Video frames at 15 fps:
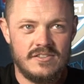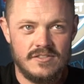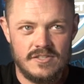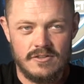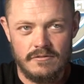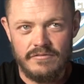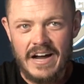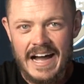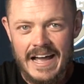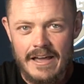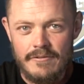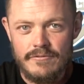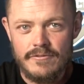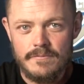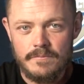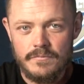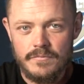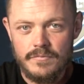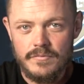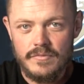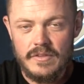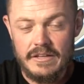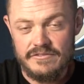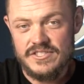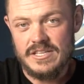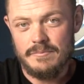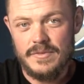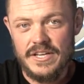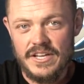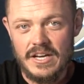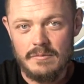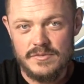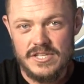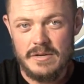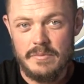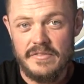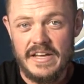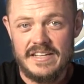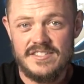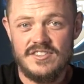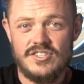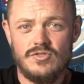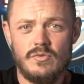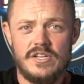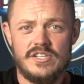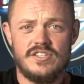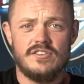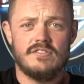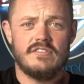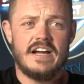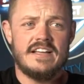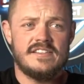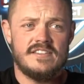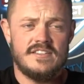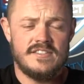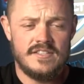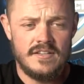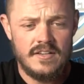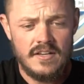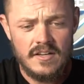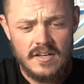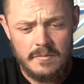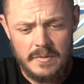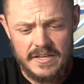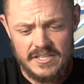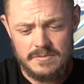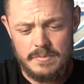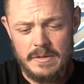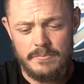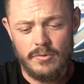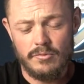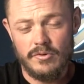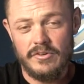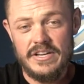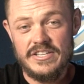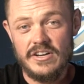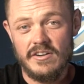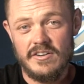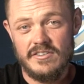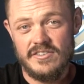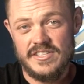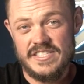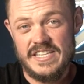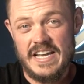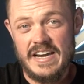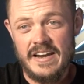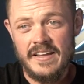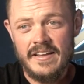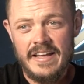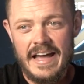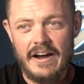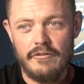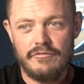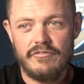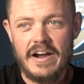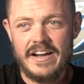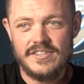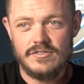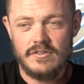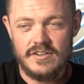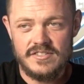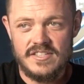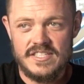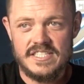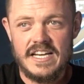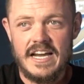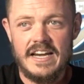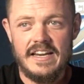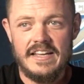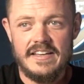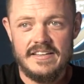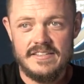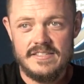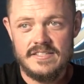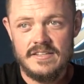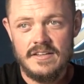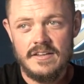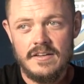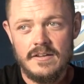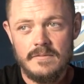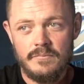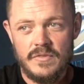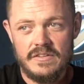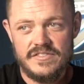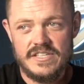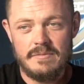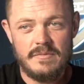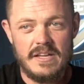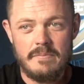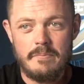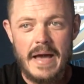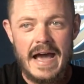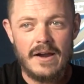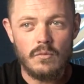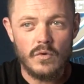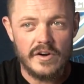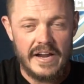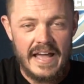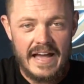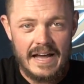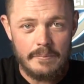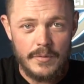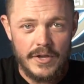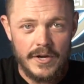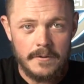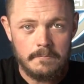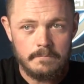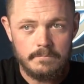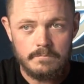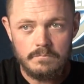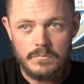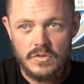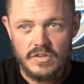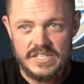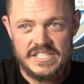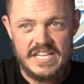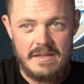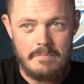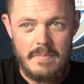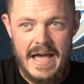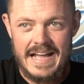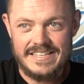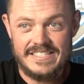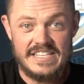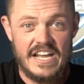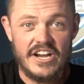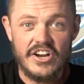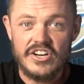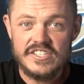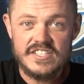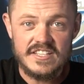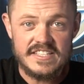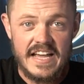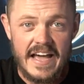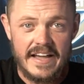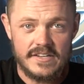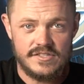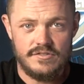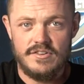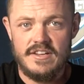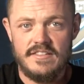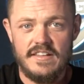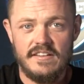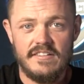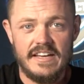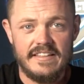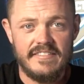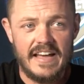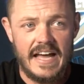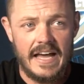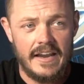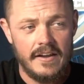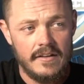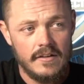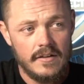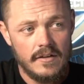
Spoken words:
to survive if something comes up and that situation arises. Because people really don't understand how fragile our society is. If something bad were to happen, let's say mass terrorist attacks or anything like that,